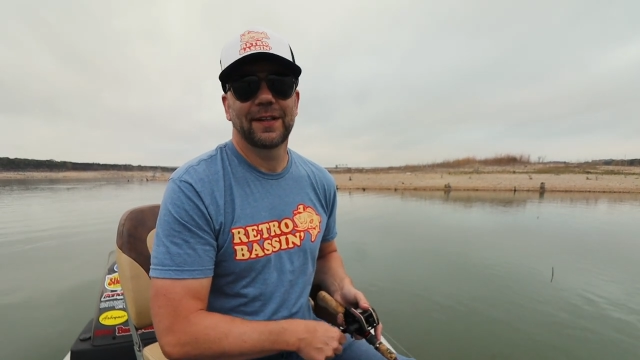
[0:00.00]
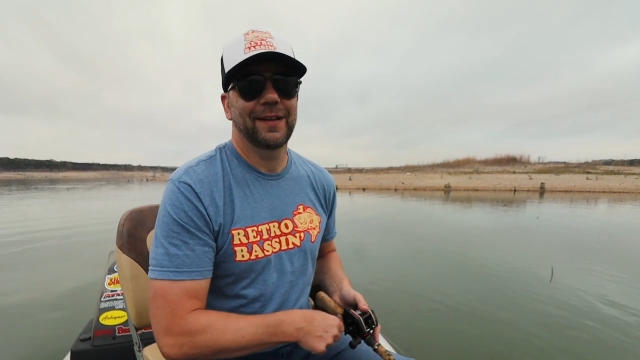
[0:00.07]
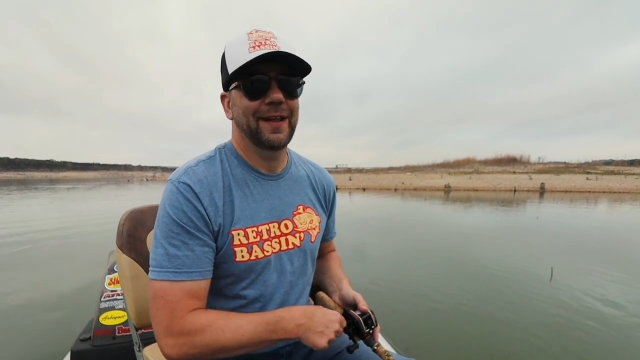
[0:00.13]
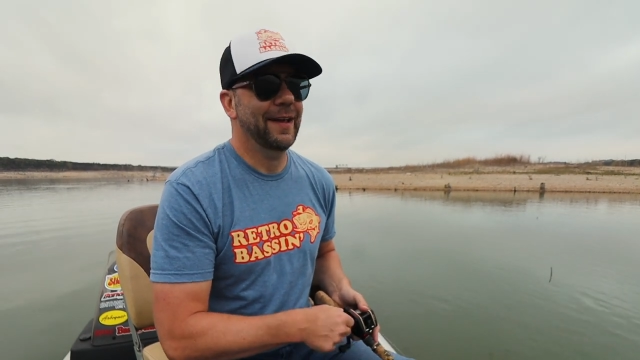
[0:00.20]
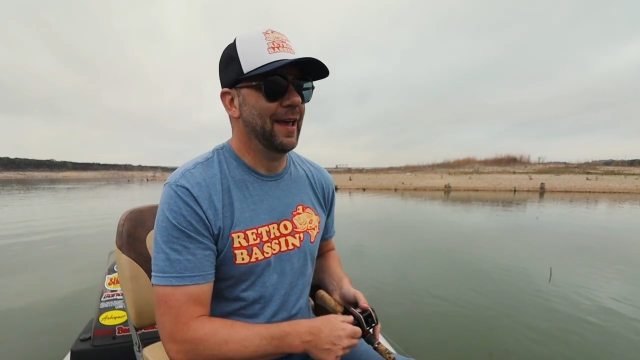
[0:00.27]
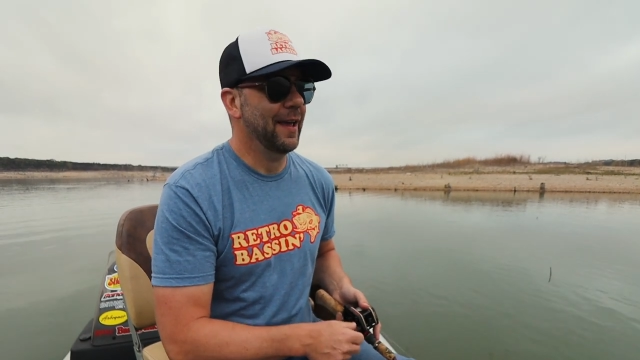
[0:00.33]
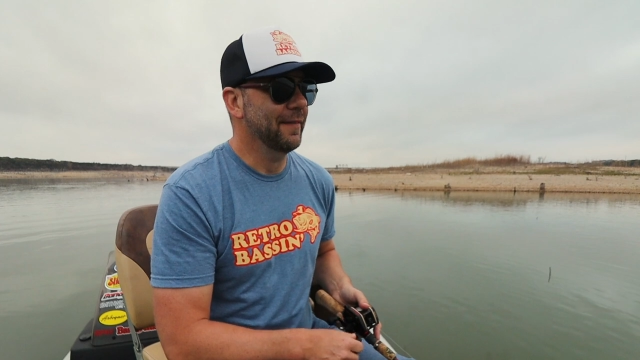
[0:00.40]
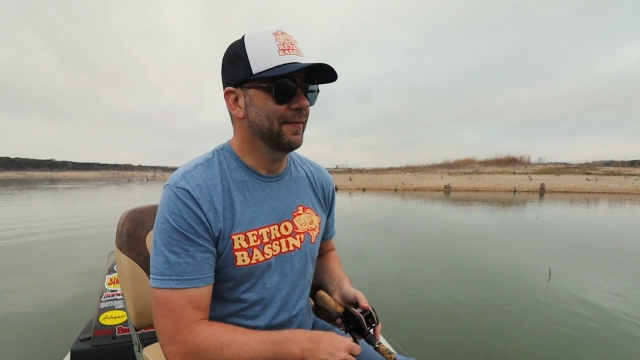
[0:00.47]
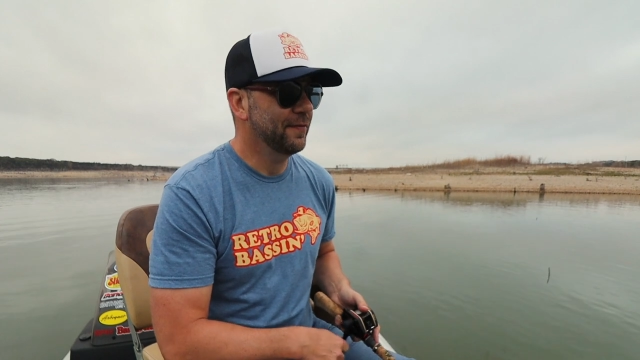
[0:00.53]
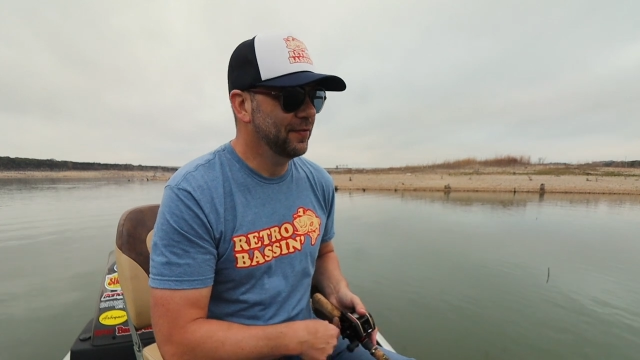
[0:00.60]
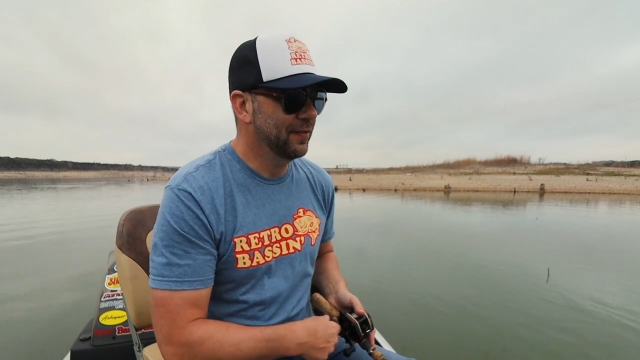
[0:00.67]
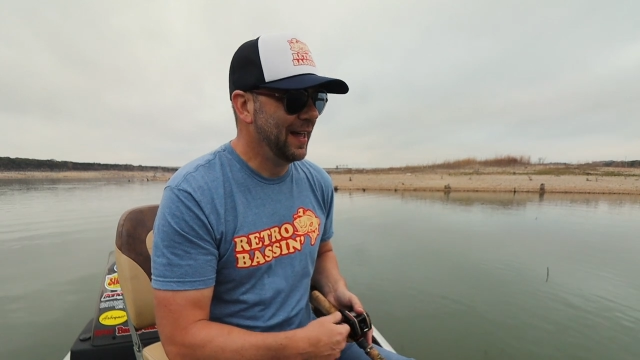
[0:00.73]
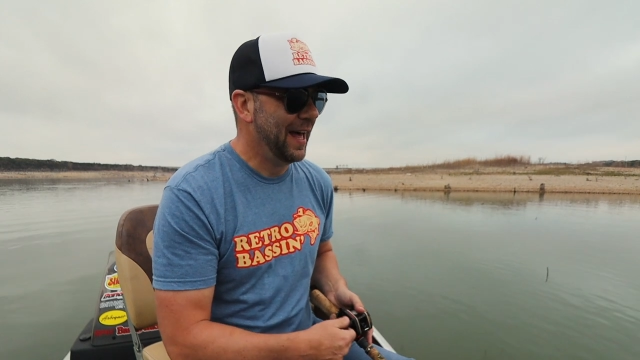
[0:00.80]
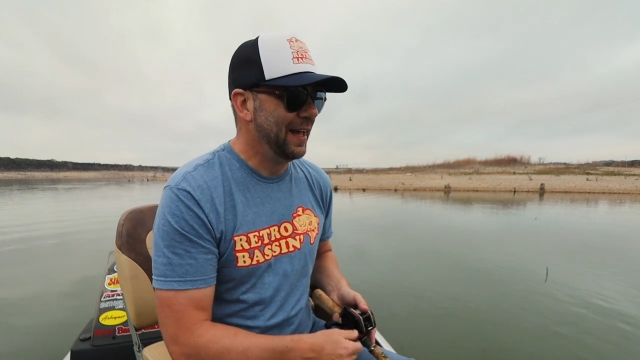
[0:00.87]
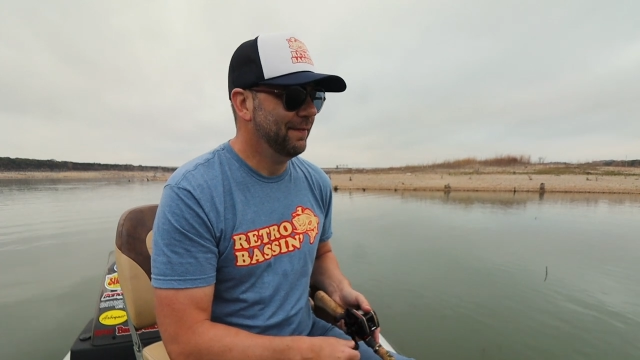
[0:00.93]
like a
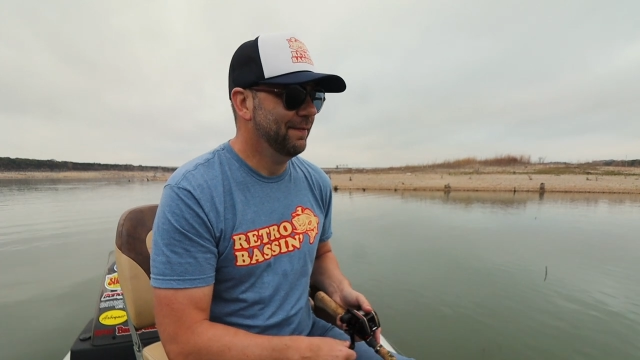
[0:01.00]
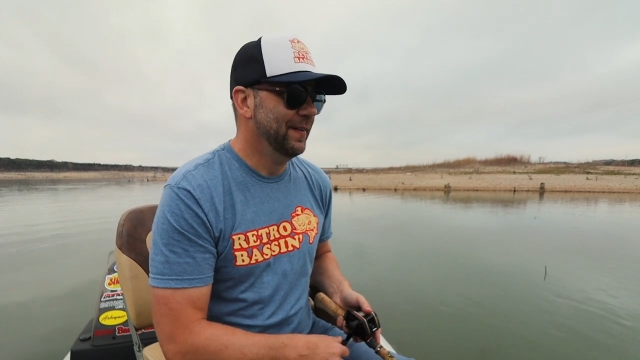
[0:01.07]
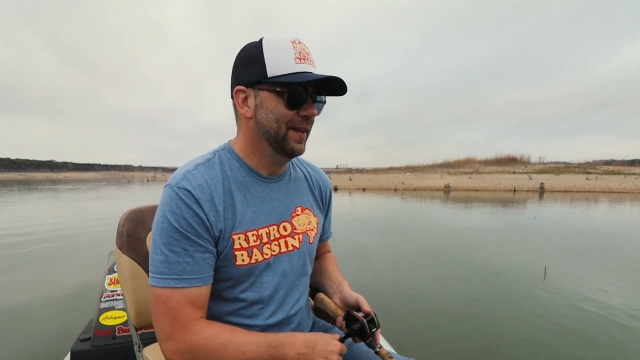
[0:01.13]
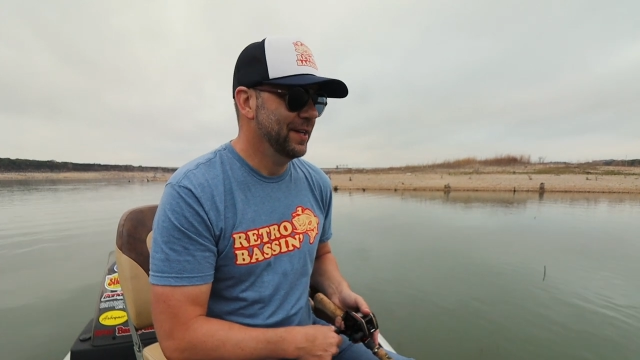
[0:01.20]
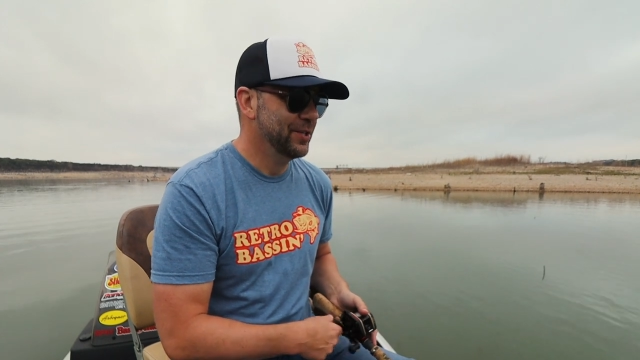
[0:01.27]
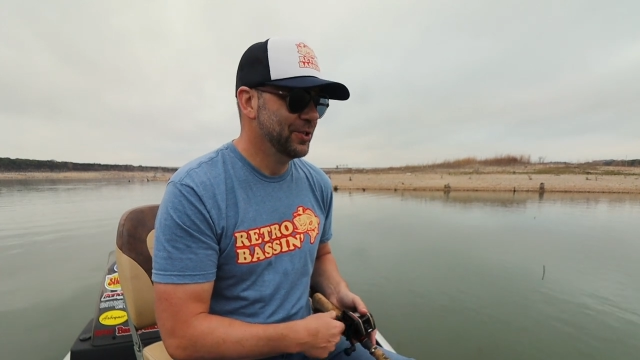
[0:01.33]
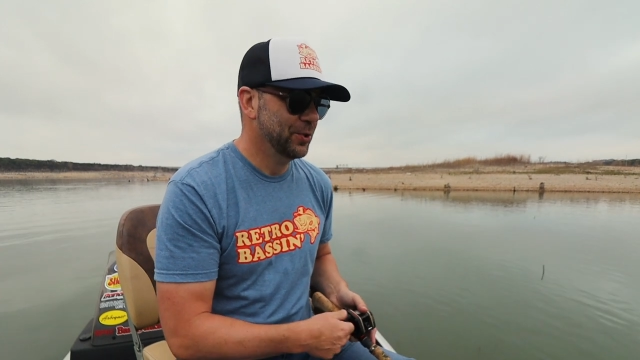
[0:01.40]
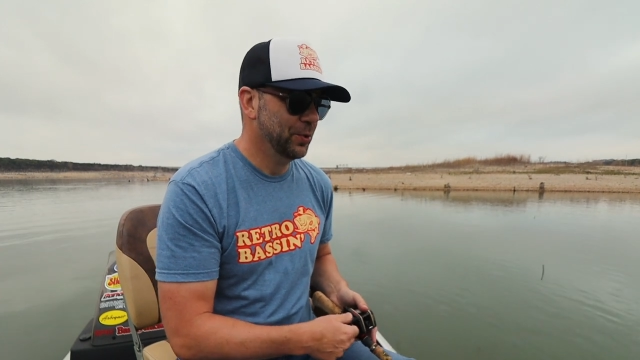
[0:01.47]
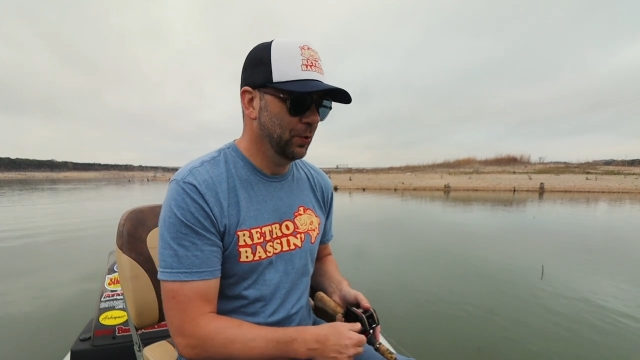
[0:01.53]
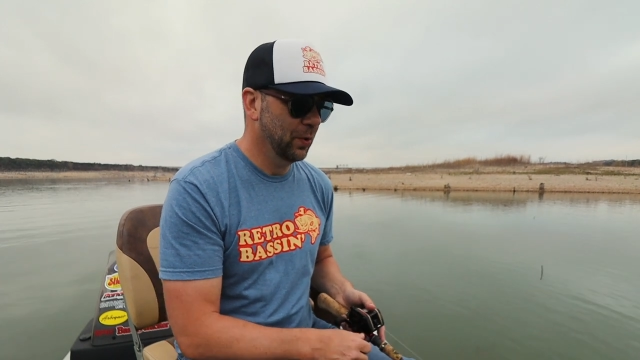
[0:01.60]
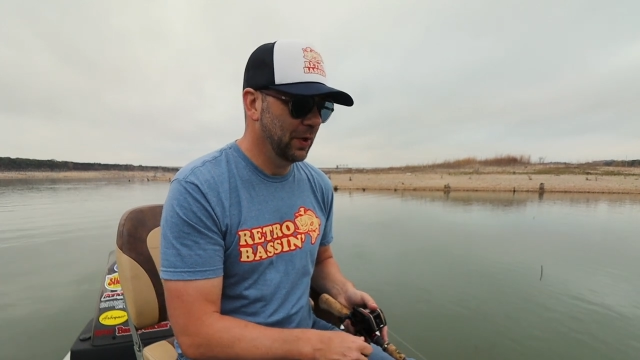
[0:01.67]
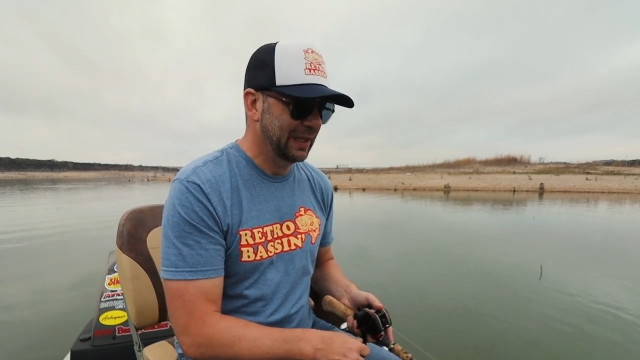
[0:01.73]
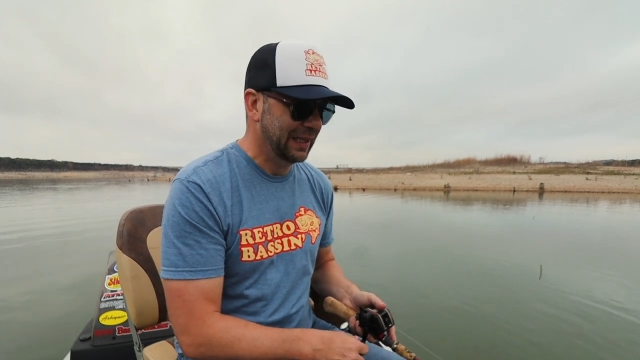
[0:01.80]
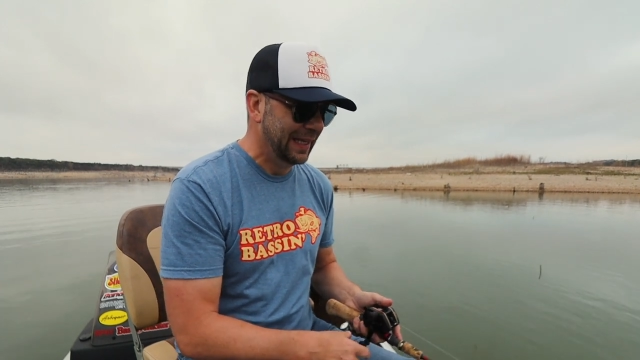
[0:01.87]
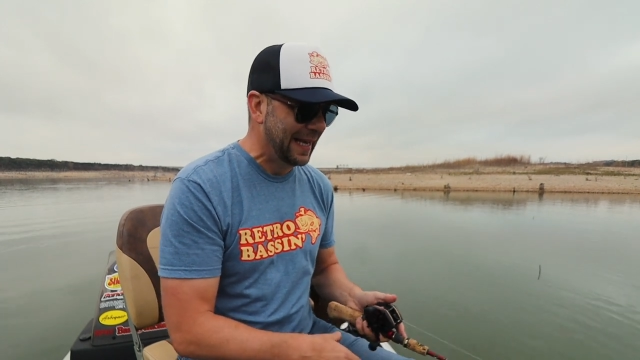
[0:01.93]
flatfish
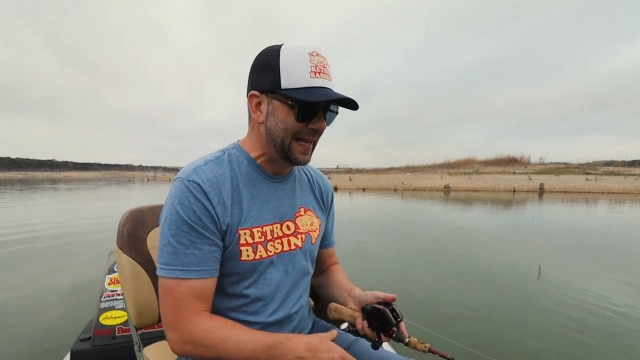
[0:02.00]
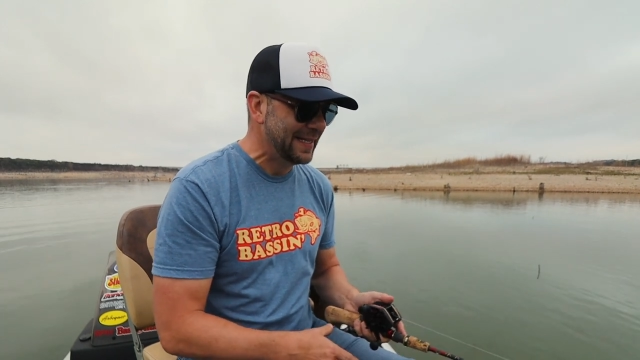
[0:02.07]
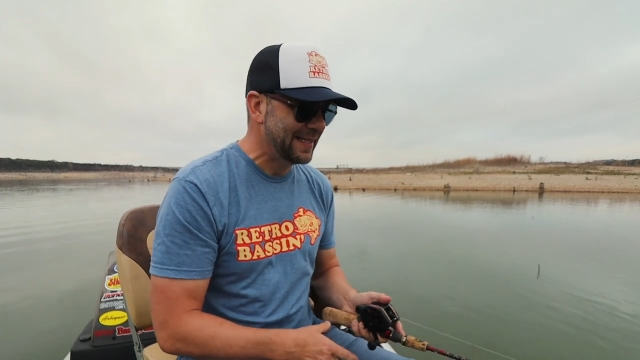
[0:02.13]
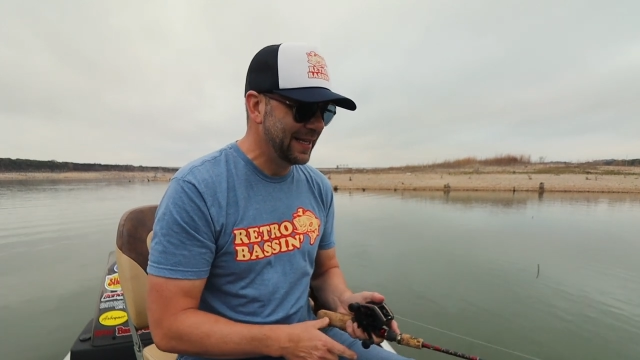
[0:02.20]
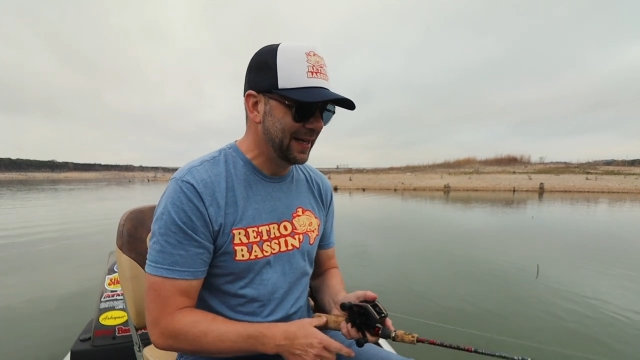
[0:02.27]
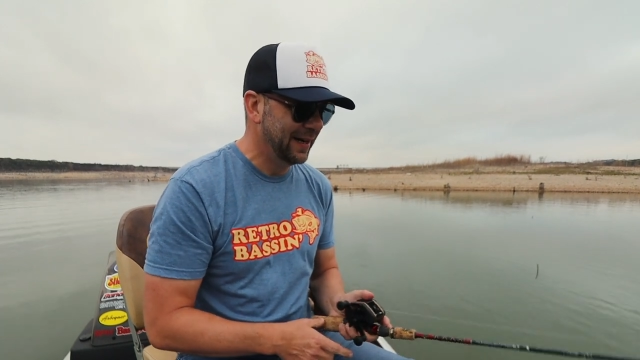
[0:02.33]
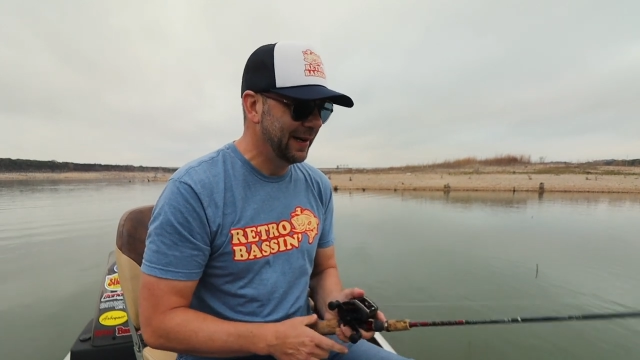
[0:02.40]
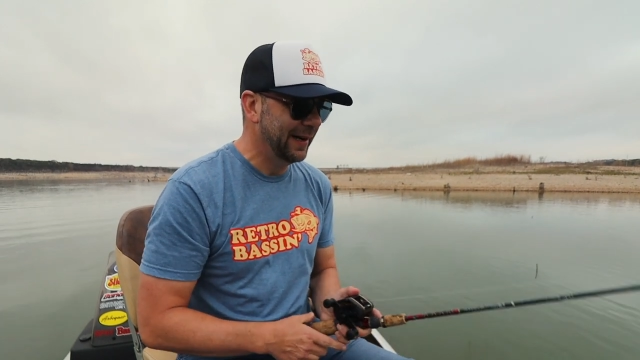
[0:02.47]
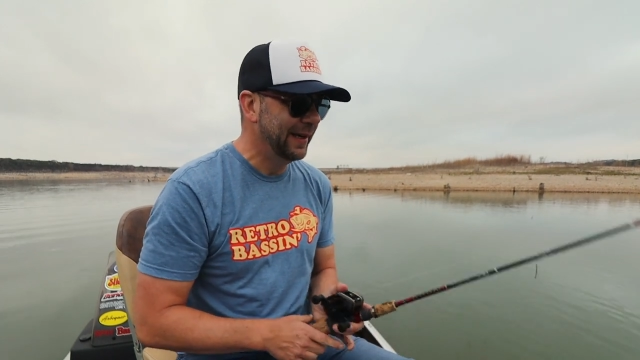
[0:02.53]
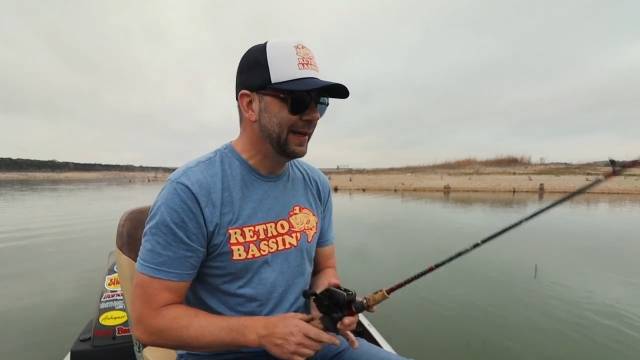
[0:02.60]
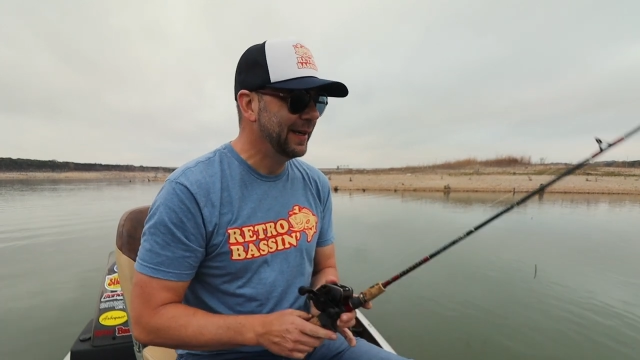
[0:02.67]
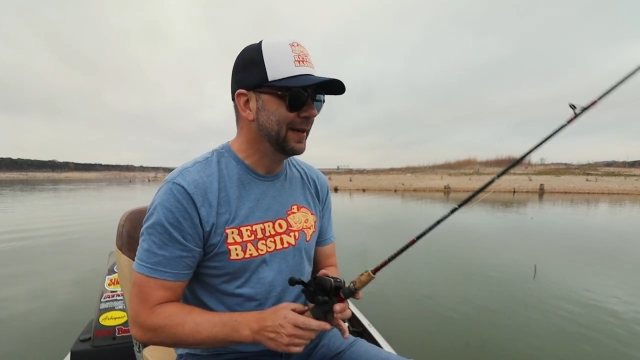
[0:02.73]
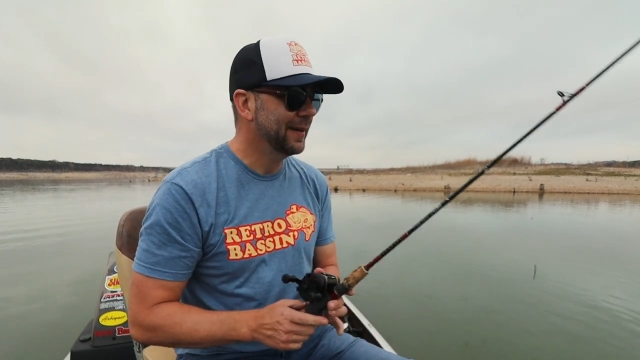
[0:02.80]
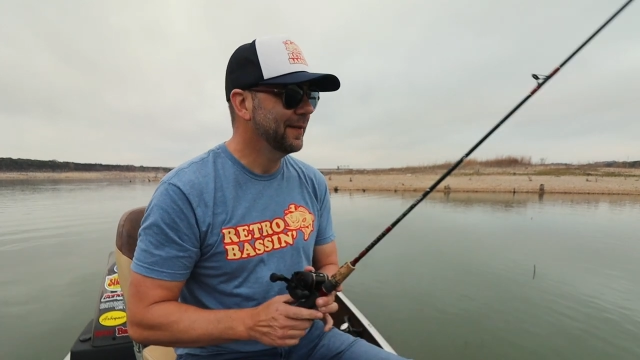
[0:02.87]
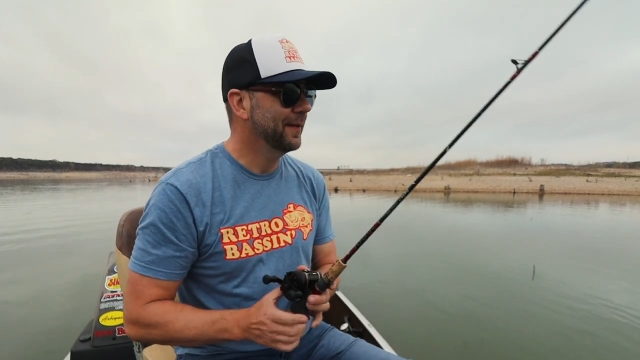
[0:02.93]
or a lazy
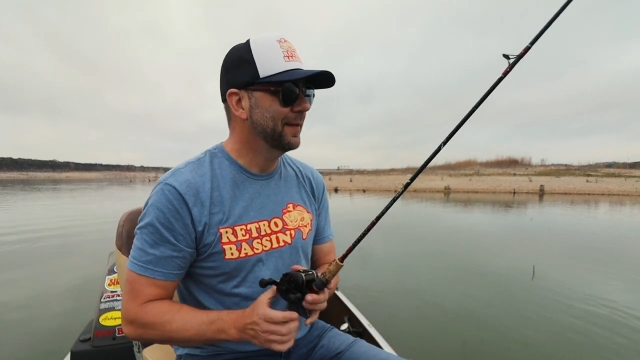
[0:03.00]
Ike,